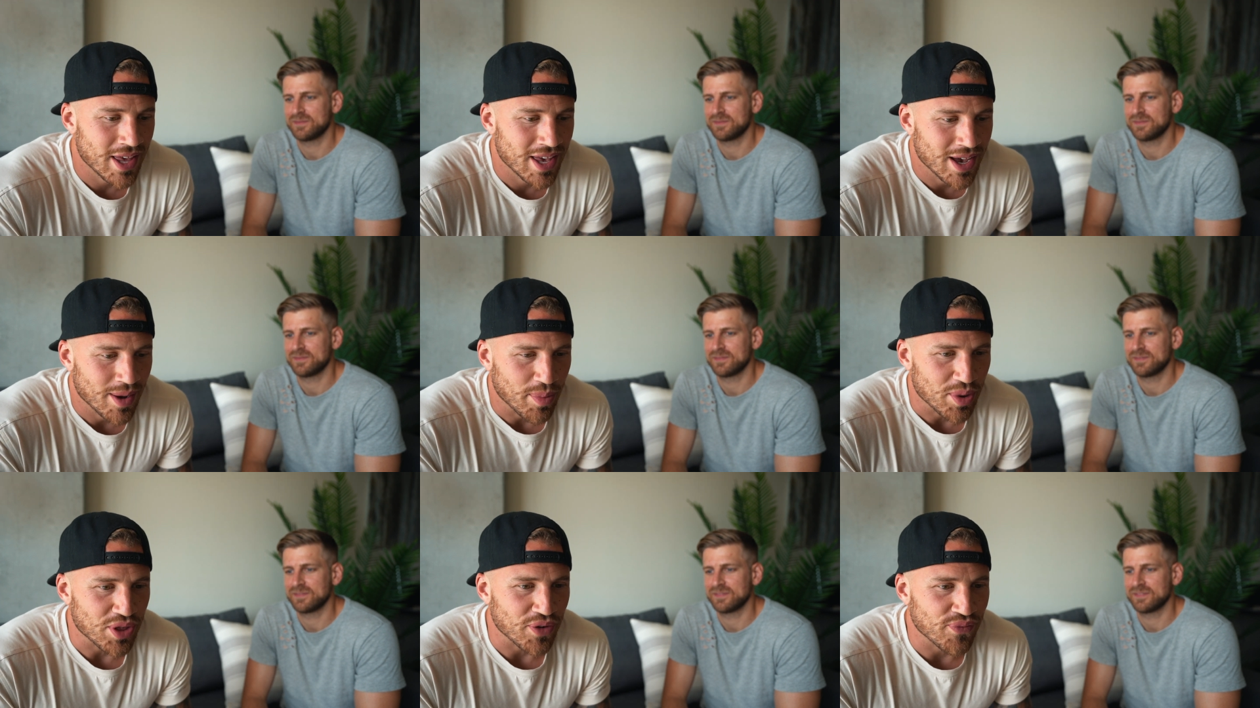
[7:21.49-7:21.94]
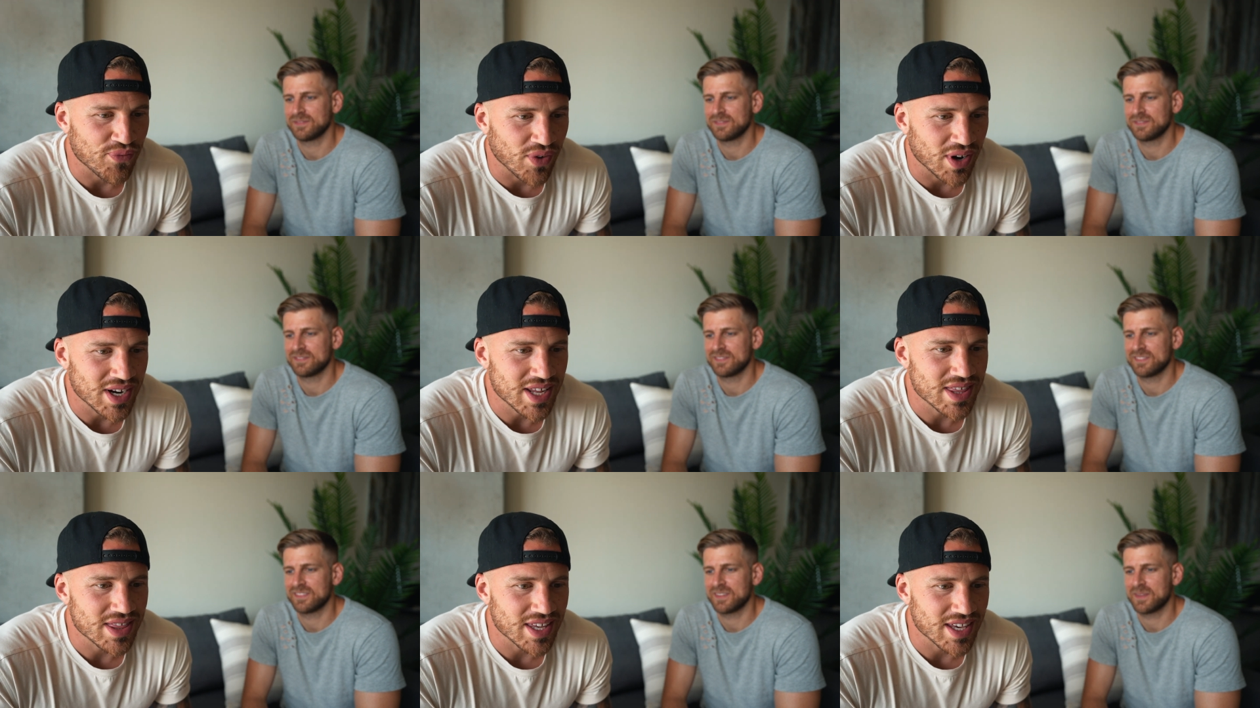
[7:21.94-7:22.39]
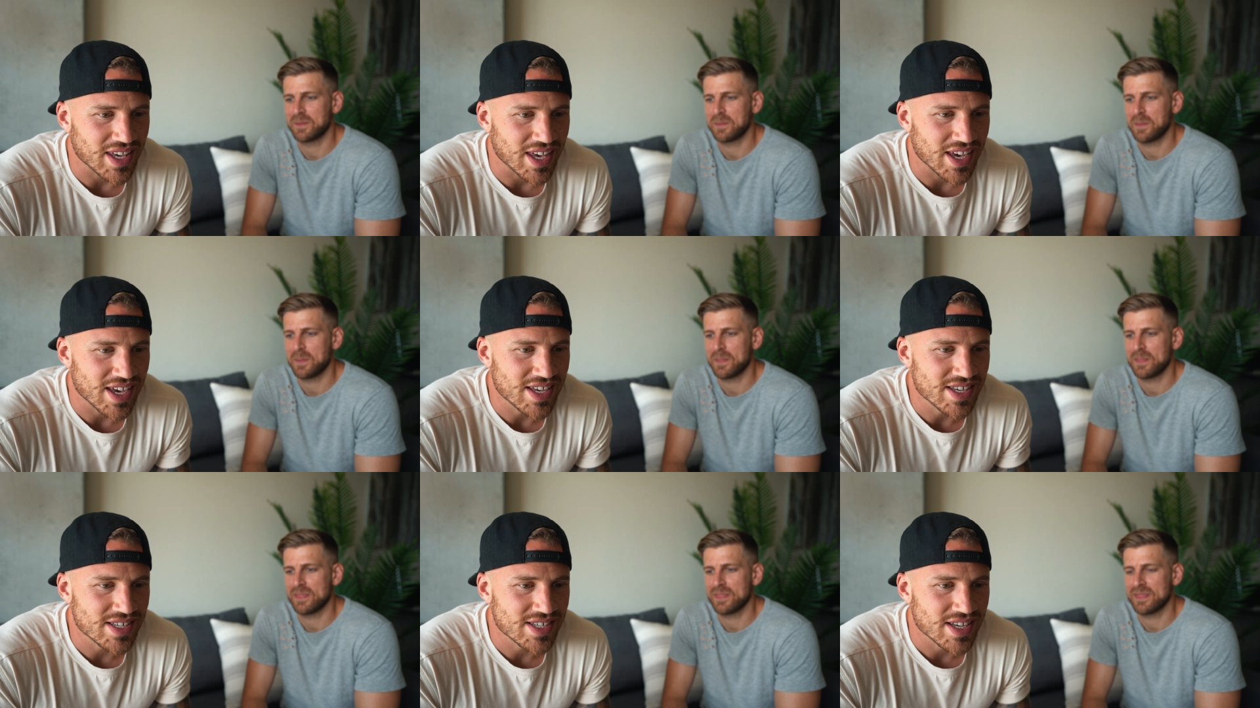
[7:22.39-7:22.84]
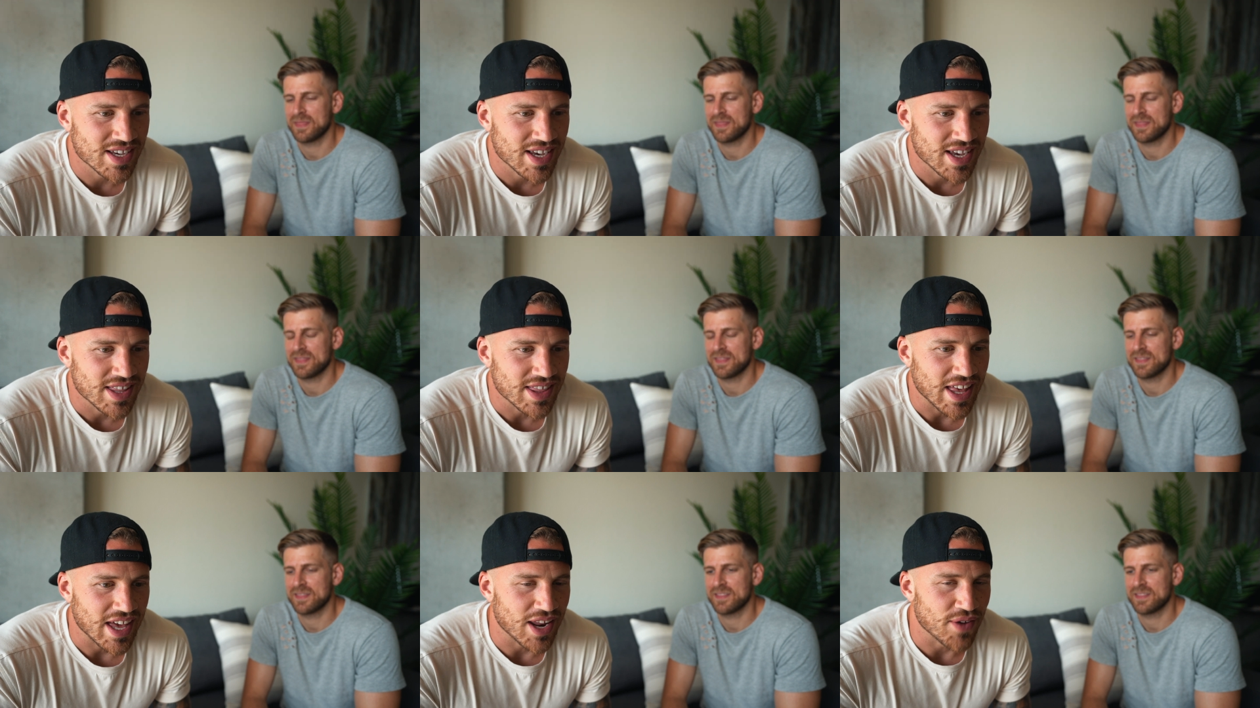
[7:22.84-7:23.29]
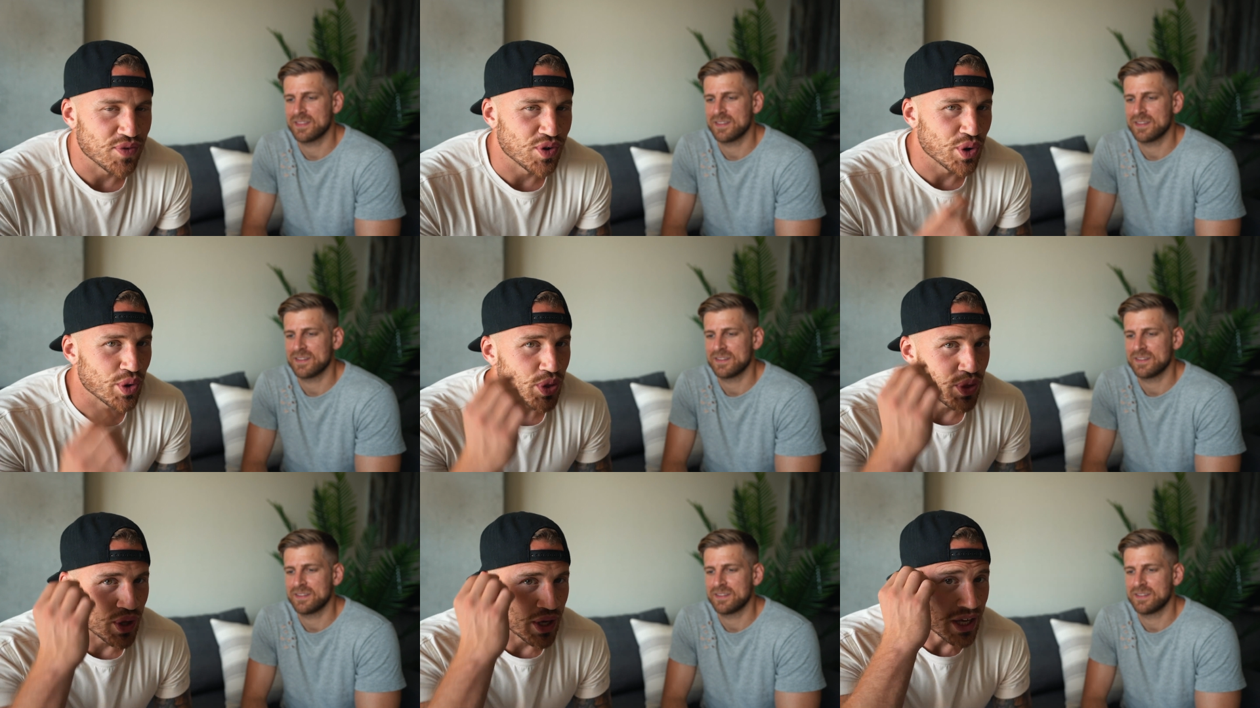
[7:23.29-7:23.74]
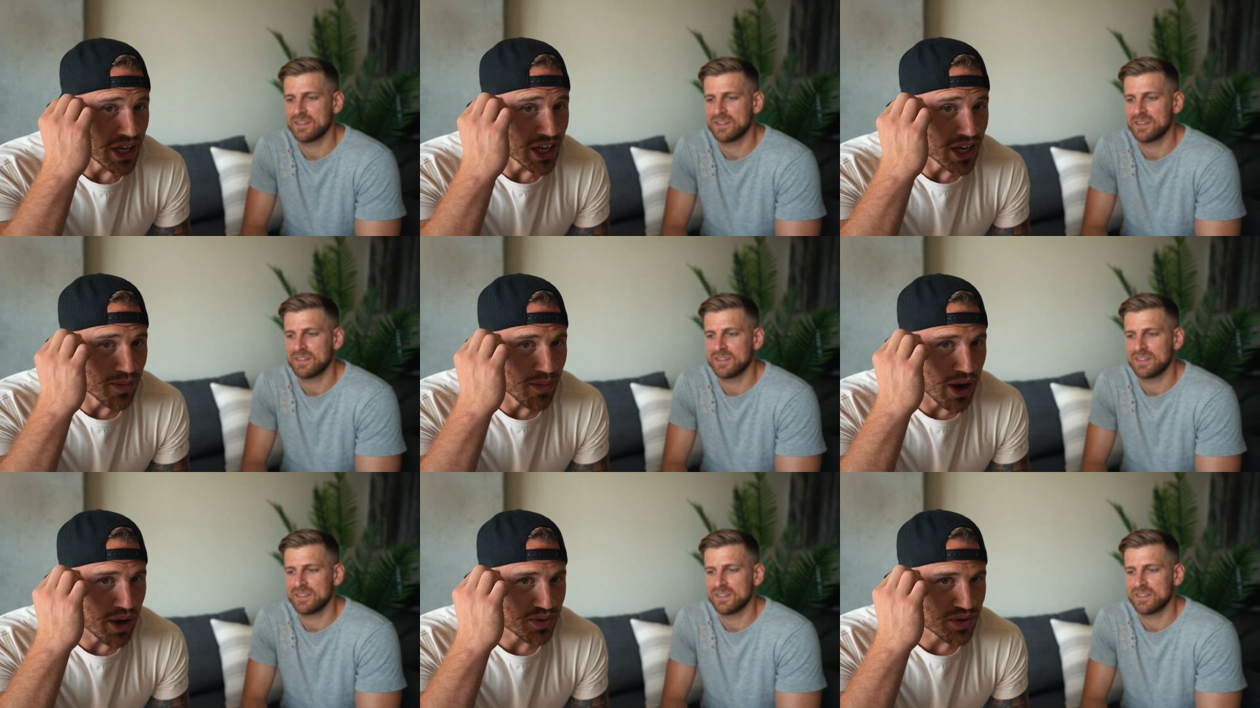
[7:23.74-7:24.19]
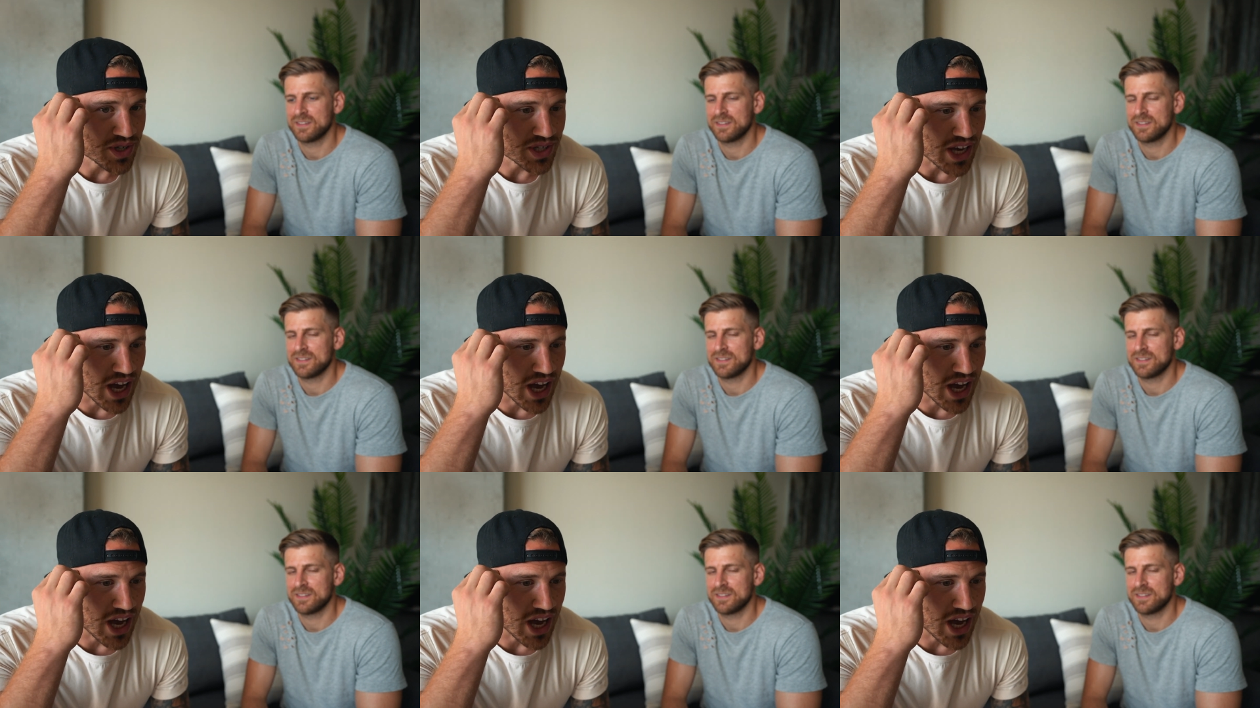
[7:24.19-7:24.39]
Speaker 1: But the funny thing is that if you're thinking about this